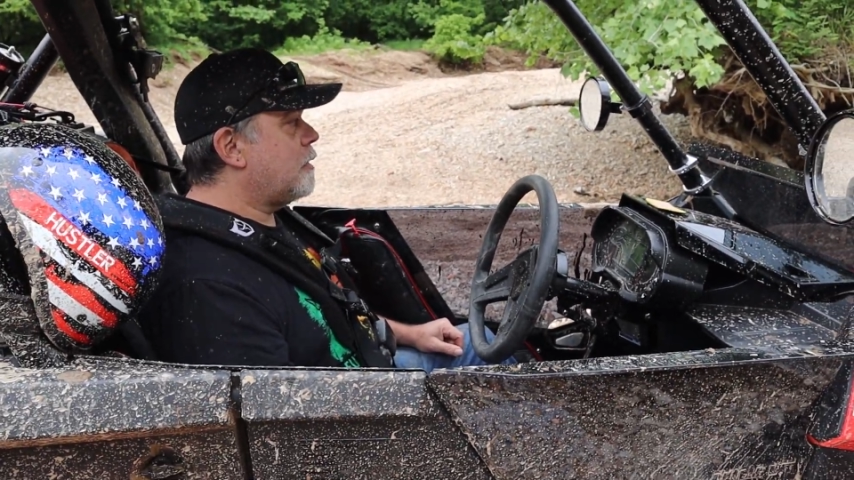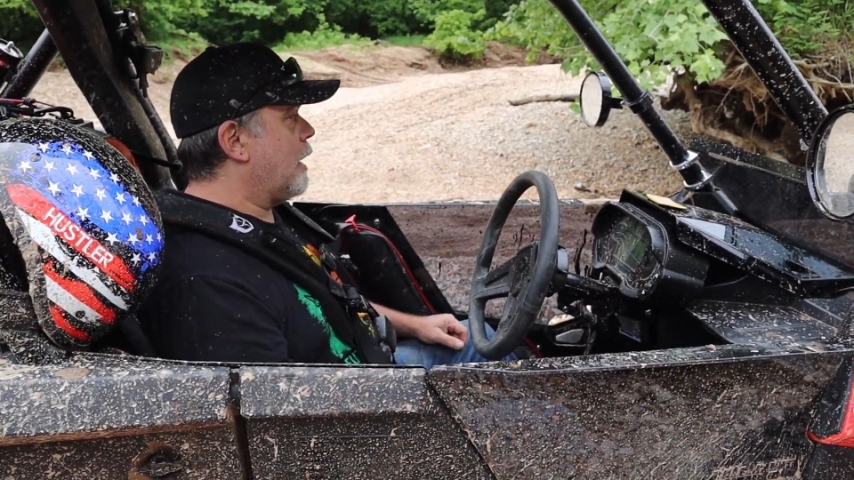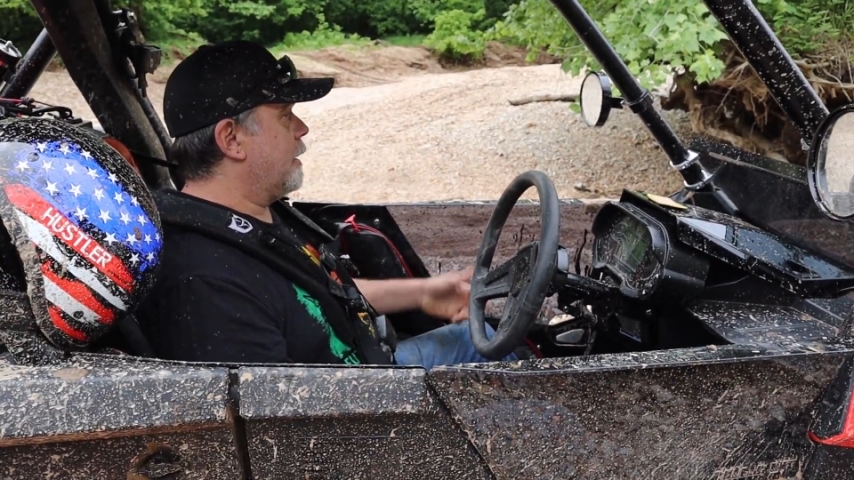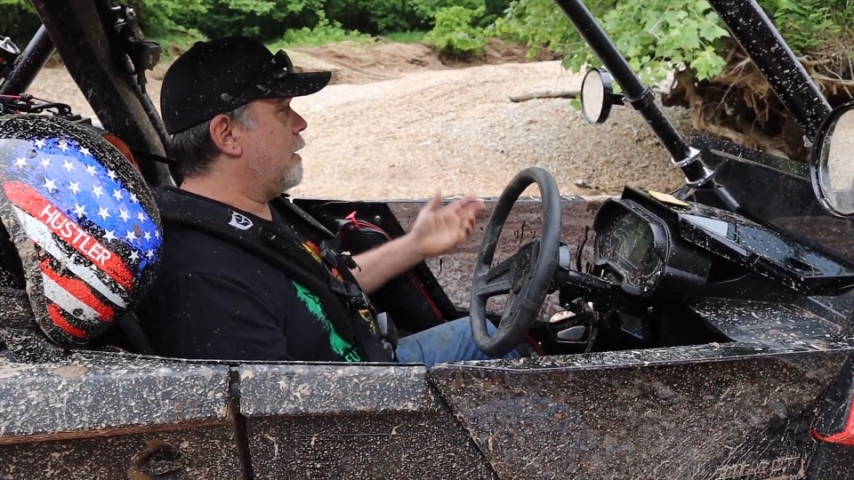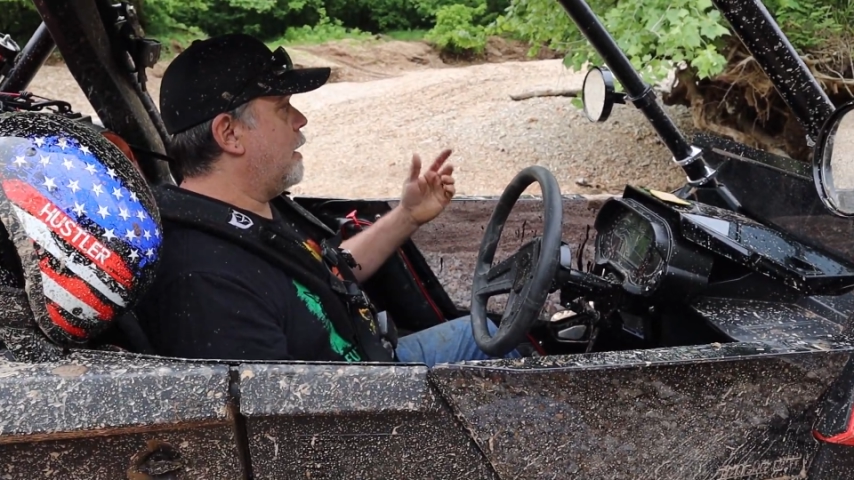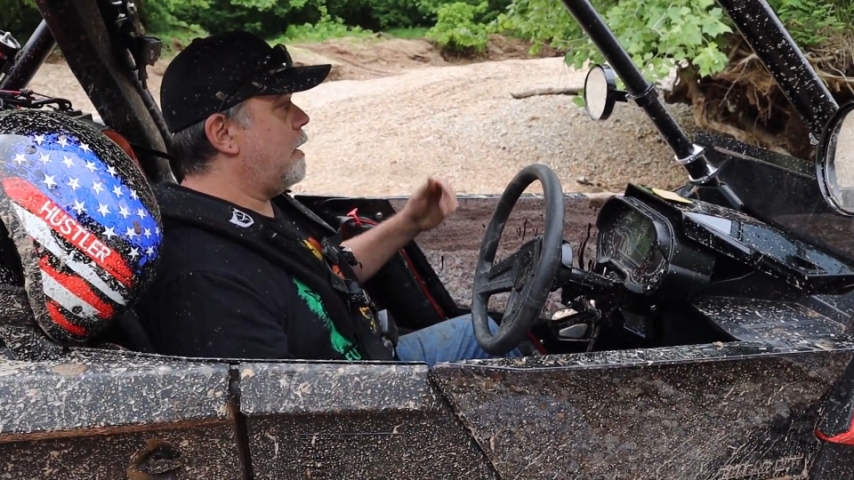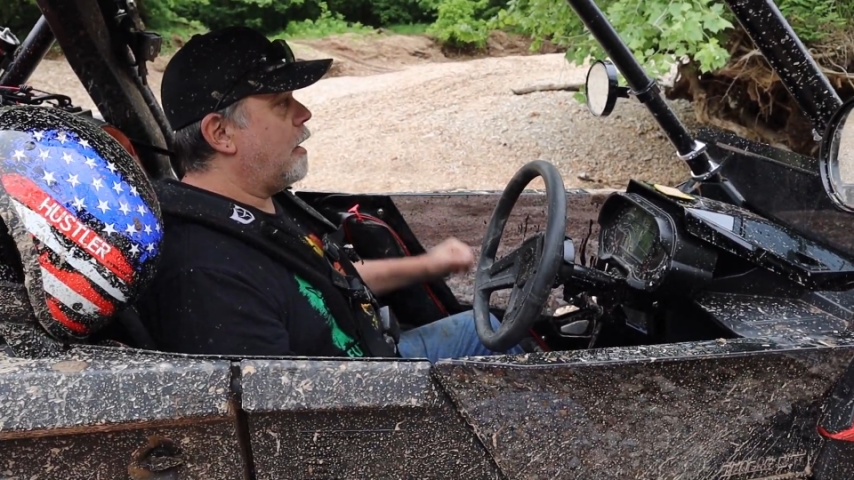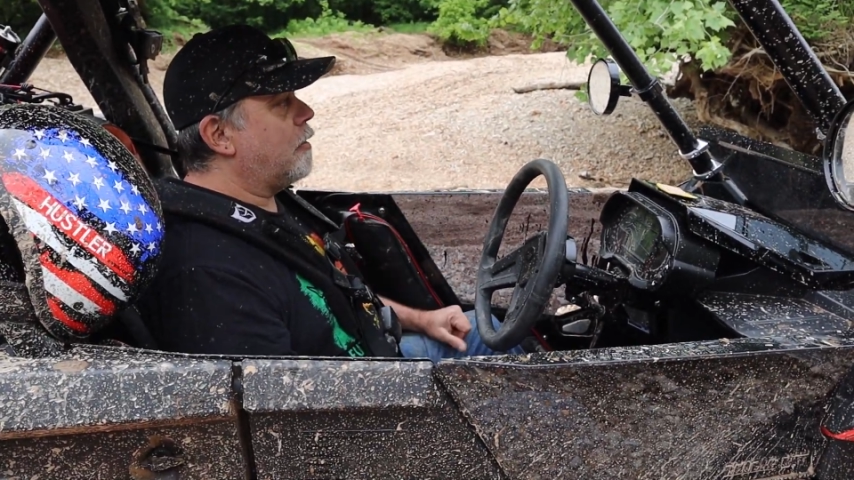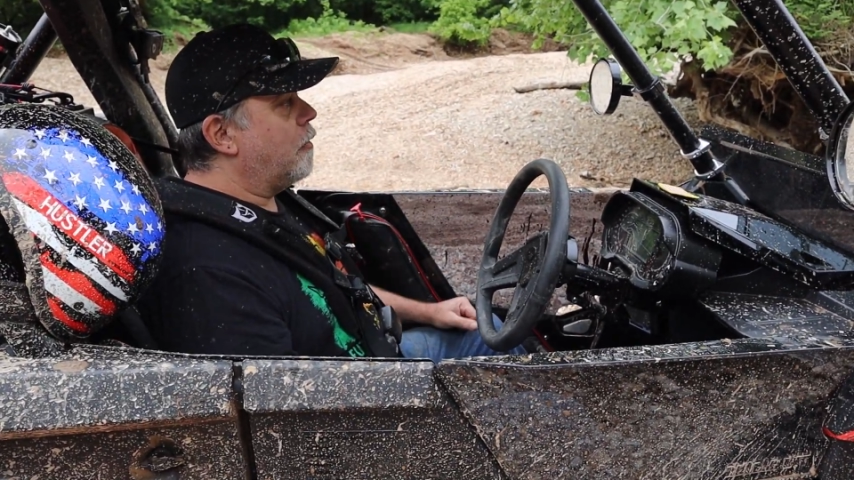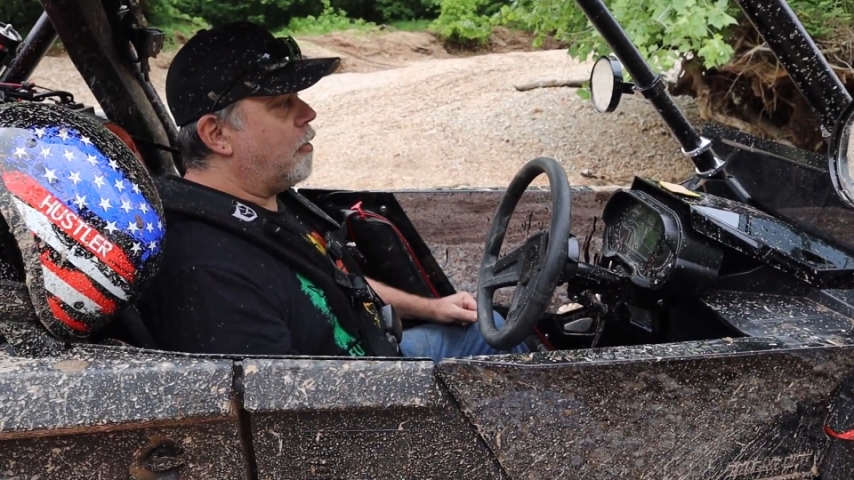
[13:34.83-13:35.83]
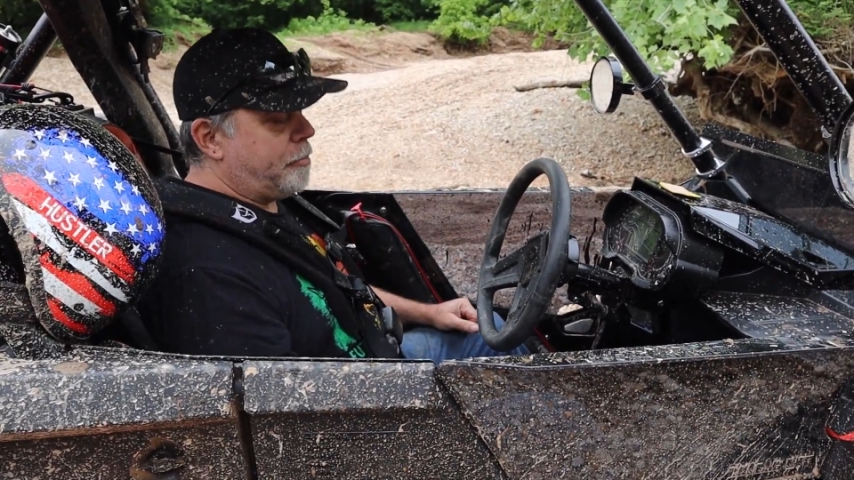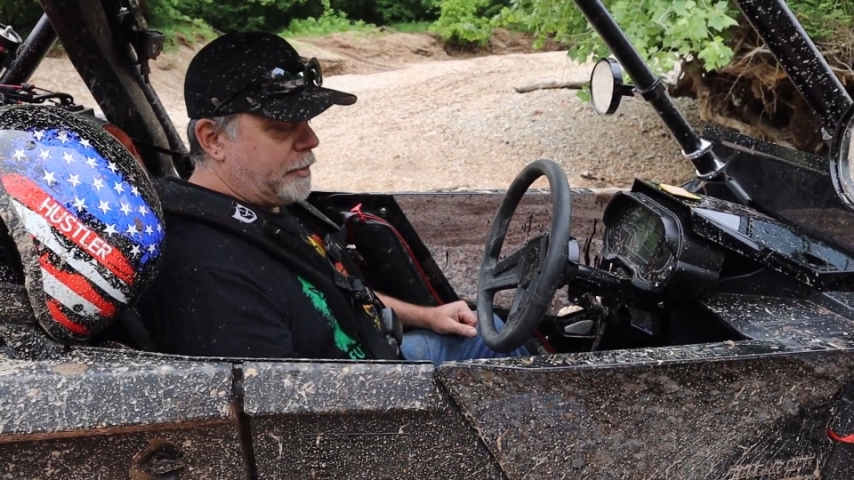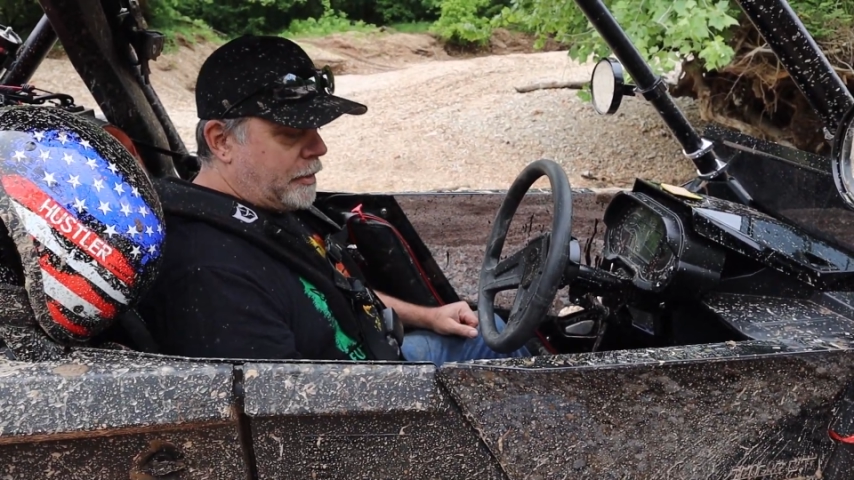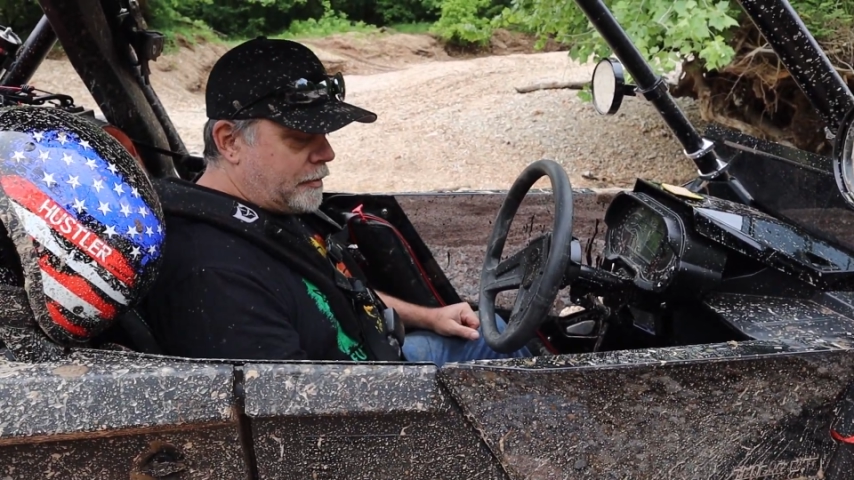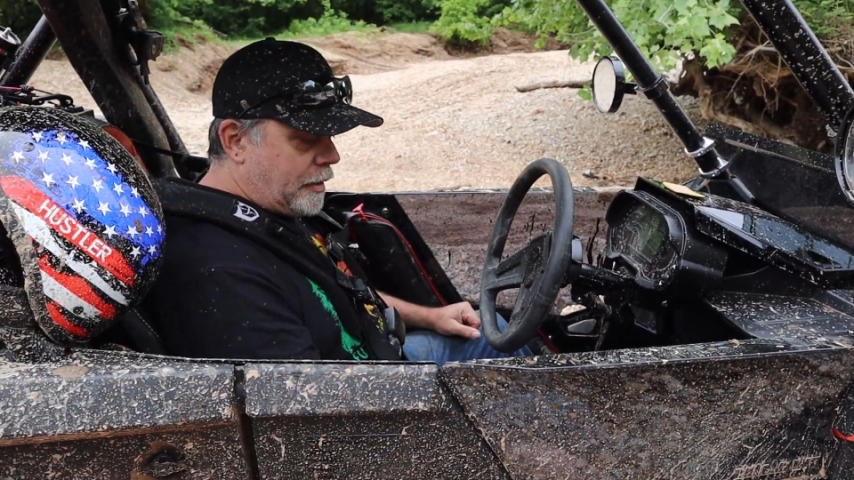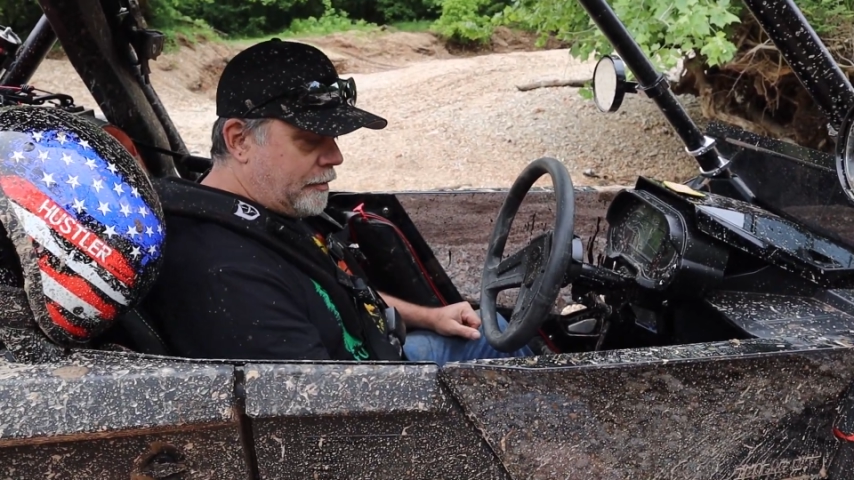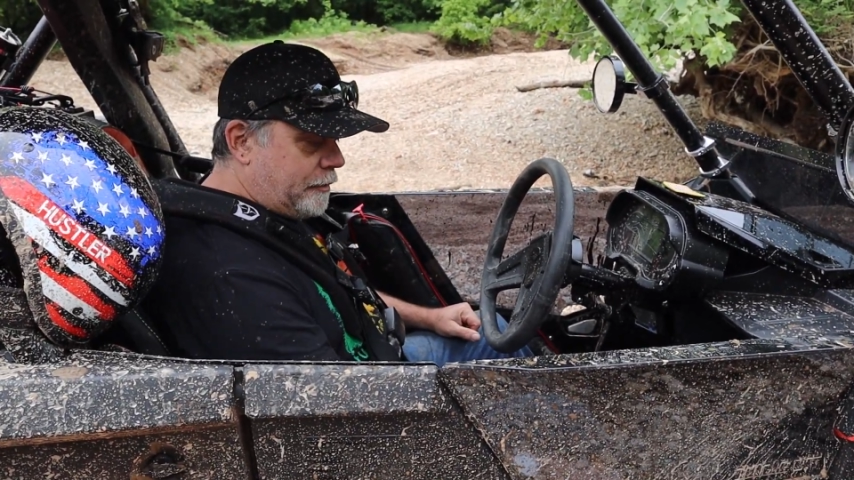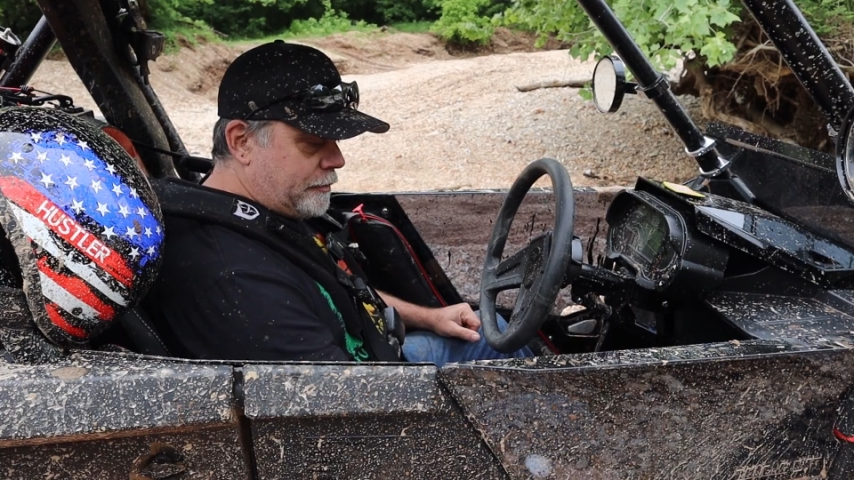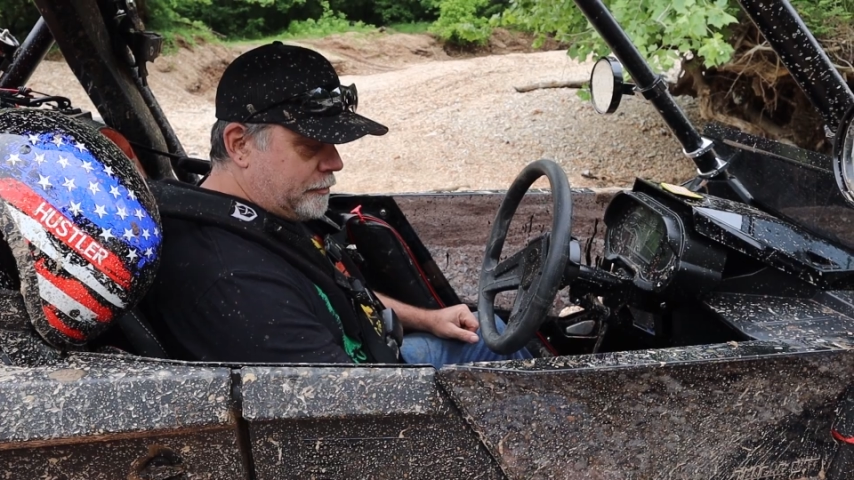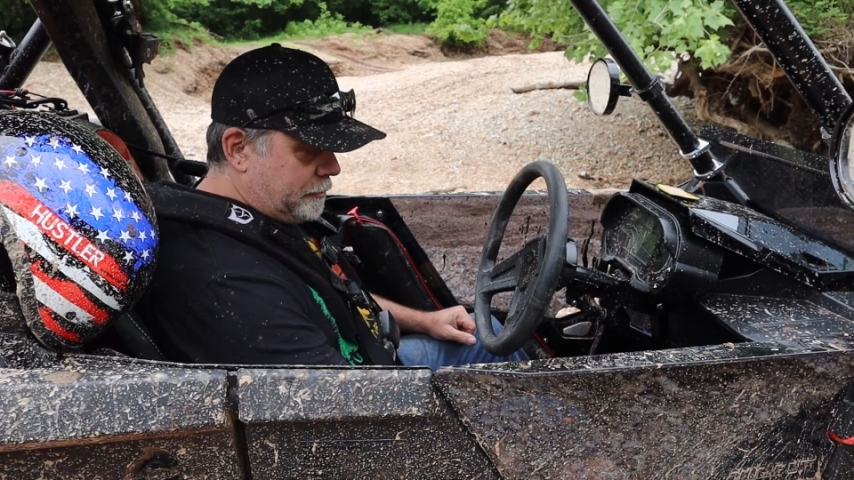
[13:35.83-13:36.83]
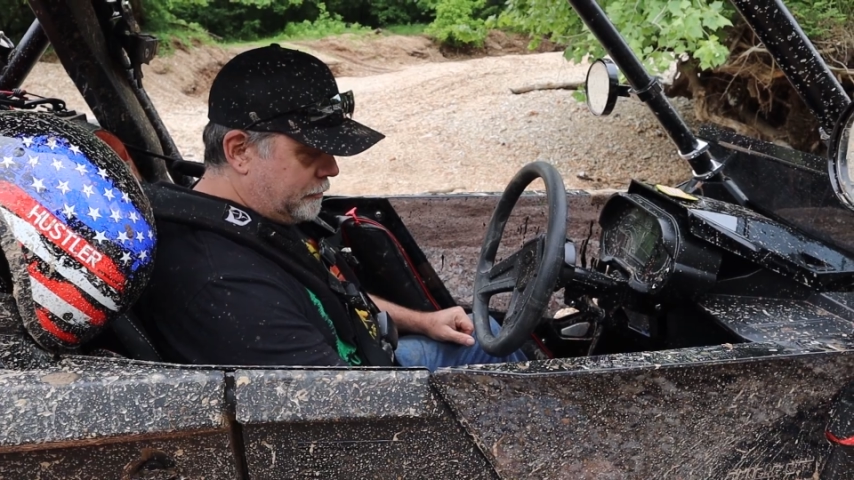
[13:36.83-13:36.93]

and we'll go ahead and I'll get the final verdict? I, I don't know.